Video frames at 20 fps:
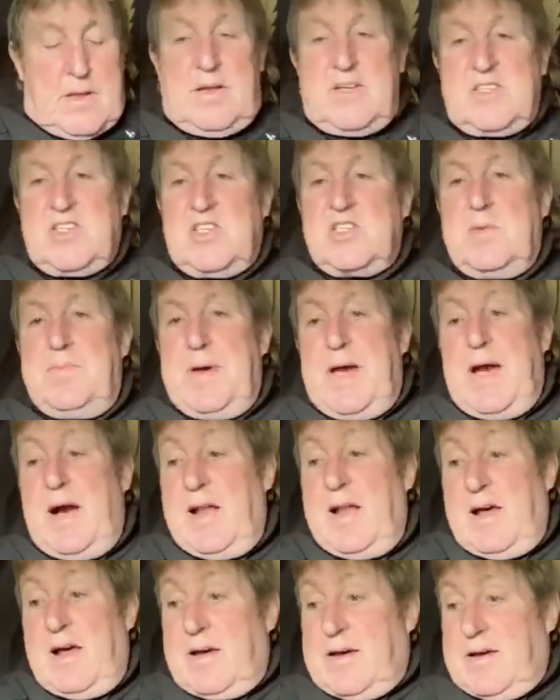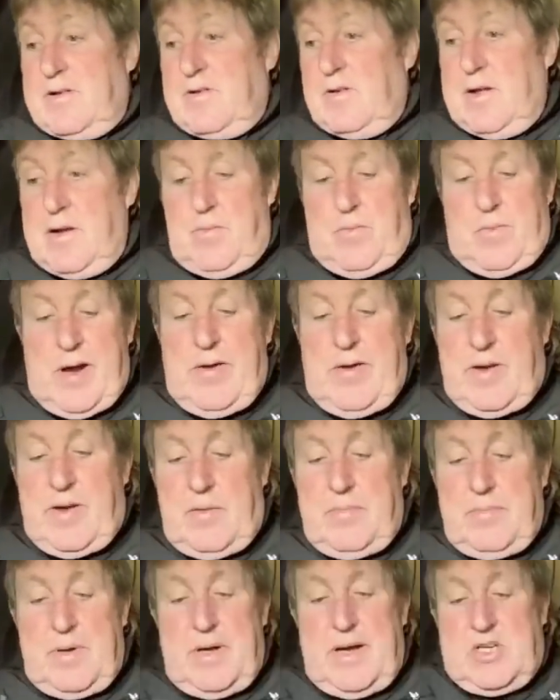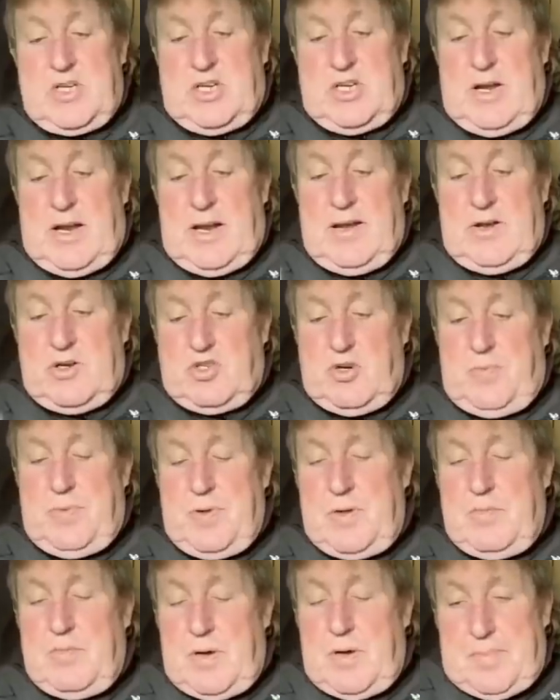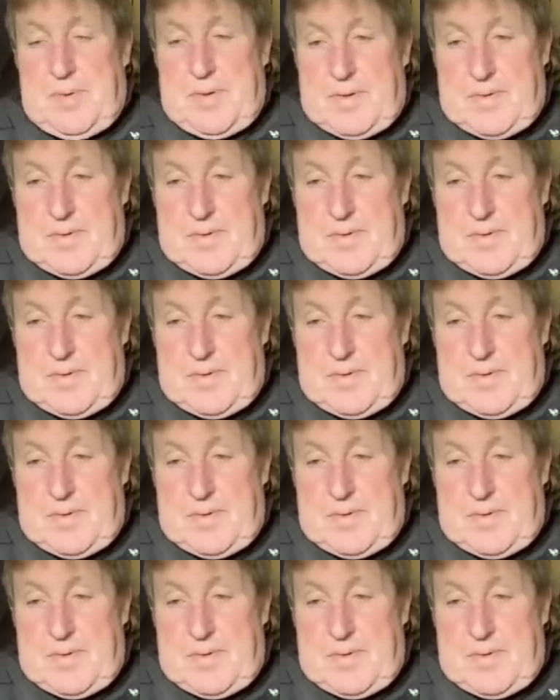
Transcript: This is the way I like it. I don't like wearing it, but actually I like chopping them up.